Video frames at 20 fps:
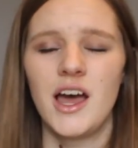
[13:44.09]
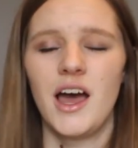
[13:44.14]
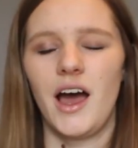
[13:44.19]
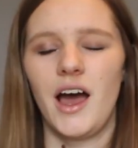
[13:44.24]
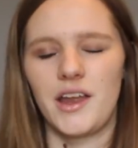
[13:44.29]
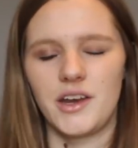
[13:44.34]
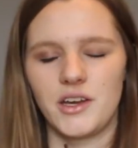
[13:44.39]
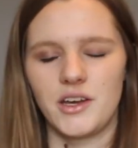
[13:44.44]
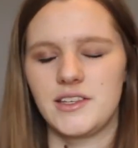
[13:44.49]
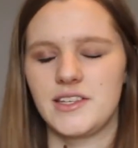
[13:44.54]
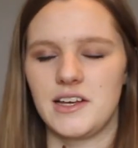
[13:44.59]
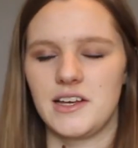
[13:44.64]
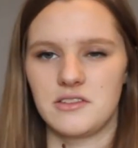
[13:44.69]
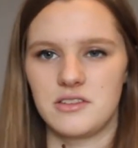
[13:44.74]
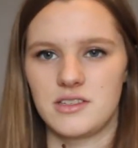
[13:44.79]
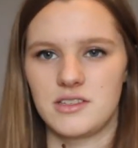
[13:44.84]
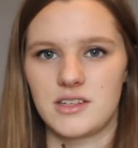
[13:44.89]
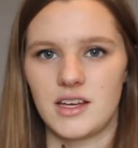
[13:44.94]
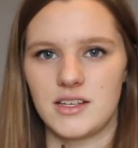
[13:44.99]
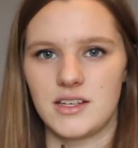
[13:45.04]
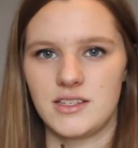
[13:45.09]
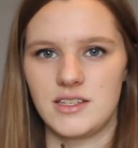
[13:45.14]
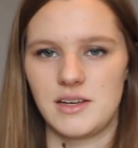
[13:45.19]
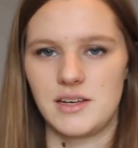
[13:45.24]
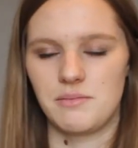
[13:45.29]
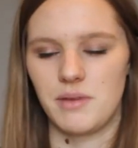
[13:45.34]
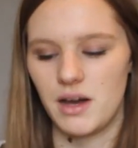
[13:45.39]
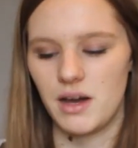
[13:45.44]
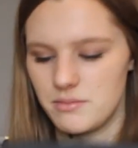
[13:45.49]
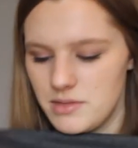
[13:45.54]
I know it sounds
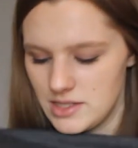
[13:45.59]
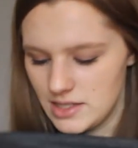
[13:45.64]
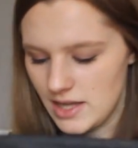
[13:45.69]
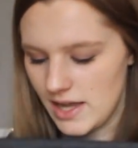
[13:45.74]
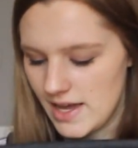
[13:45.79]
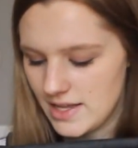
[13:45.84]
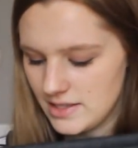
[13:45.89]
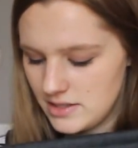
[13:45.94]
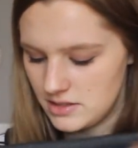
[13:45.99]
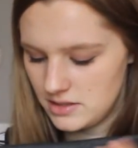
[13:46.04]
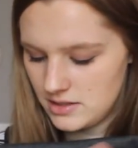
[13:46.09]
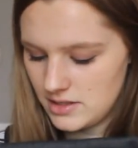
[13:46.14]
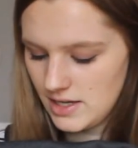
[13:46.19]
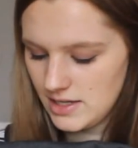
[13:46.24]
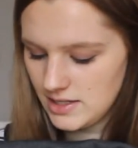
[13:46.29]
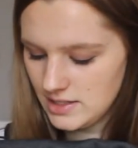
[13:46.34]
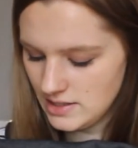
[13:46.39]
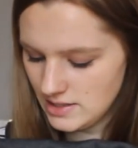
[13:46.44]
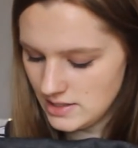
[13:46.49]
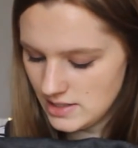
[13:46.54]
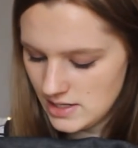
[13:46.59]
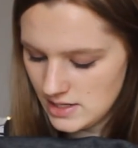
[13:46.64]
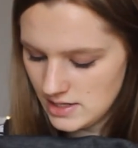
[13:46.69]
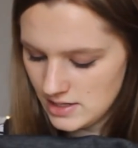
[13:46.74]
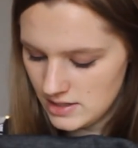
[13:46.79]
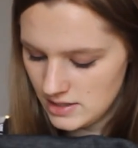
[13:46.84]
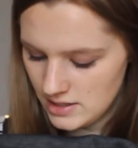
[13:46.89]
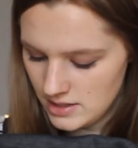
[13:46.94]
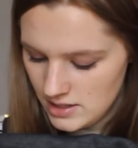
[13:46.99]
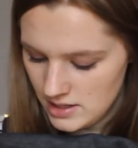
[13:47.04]
disgusting, but I'm scared that this
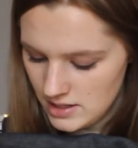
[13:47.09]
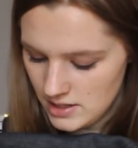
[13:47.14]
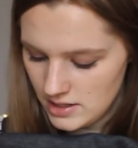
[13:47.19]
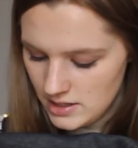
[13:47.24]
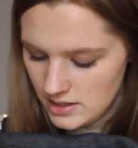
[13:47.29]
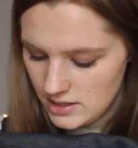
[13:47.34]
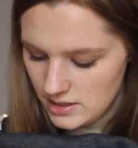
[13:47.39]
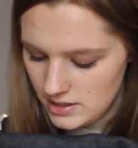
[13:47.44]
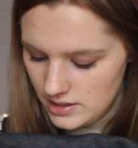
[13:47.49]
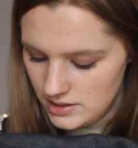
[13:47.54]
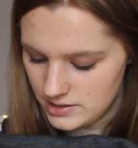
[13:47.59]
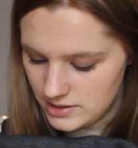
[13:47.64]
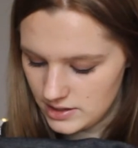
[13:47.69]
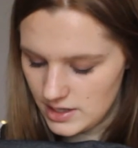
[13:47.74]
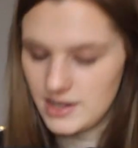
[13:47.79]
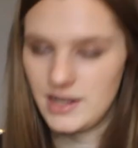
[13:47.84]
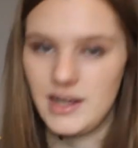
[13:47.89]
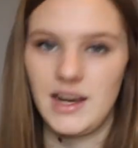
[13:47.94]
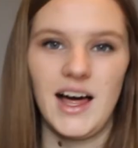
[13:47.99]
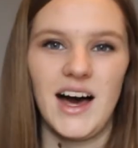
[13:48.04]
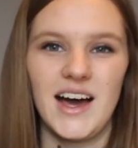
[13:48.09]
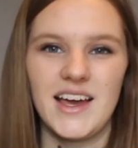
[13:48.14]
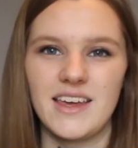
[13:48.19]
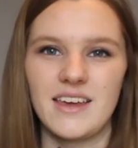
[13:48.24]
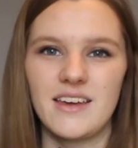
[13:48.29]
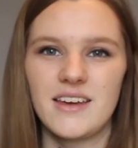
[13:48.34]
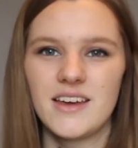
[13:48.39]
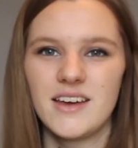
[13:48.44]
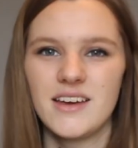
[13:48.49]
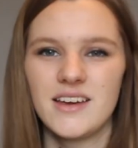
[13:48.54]
is gonna
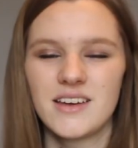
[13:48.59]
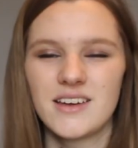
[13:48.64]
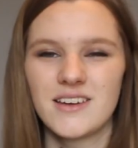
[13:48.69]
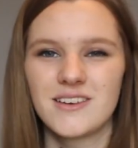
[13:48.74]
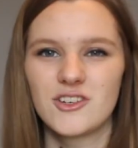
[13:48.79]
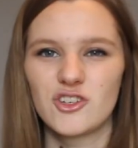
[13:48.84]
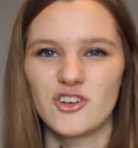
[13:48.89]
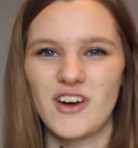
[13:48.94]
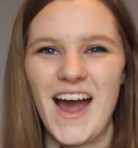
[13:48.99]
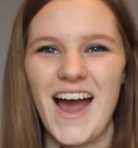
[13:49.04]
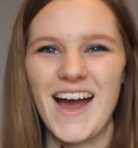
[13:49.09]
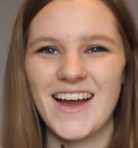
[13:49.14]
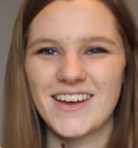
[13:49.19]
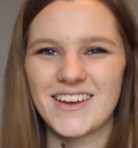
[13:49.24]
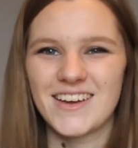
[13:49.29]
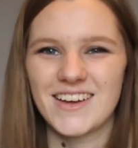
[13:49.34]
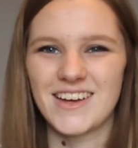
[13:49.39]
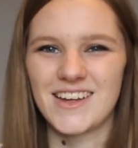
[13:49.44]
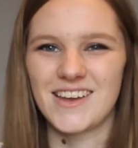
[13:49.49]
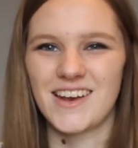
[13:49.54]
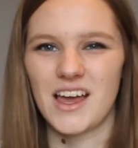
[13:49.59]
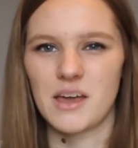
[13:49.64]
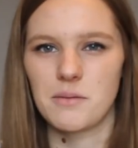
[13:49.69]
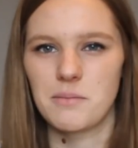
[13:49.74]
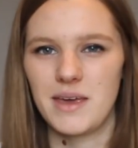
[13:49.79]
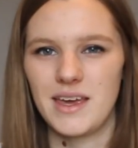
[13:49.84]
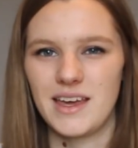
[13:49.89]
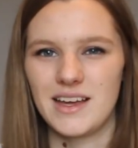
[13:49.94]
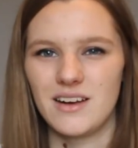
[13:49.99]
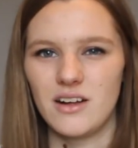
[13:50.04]
like crack and like
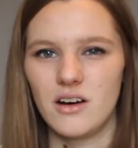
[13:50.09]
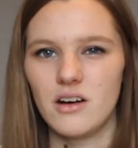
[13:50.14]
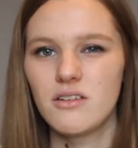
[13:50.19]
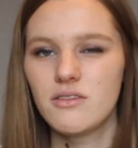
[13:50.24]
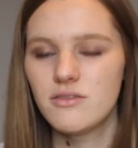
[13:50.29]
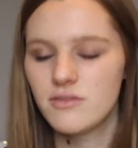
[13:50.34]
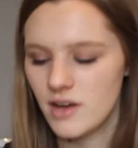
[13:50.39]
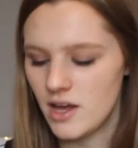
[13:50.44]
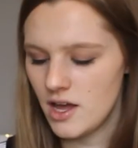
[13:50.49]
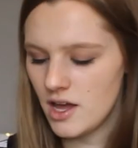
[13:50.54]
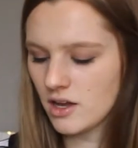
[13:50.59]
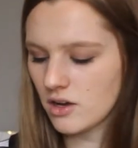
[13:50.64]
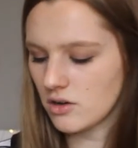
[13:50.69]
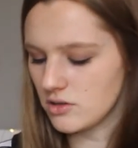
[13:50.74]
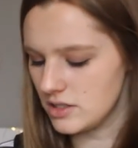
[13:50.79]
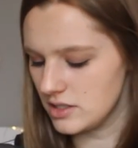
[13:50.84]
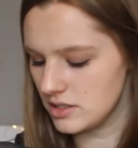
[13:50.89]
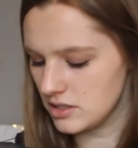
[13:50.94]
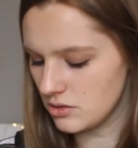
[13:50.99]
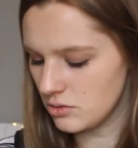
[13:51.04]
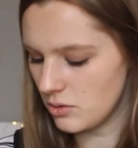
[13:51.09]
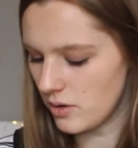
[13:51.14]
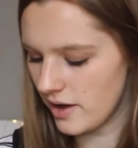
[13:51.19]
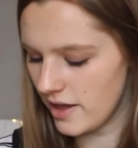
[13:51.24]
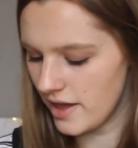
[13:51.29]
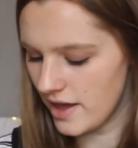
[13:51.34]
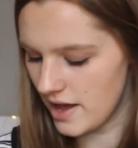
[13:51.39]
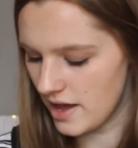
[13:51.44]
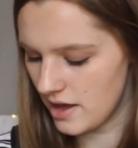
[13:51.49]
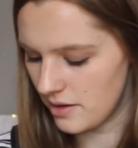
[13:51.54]
peel off because it's
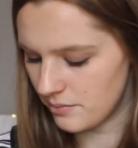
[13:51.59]
quite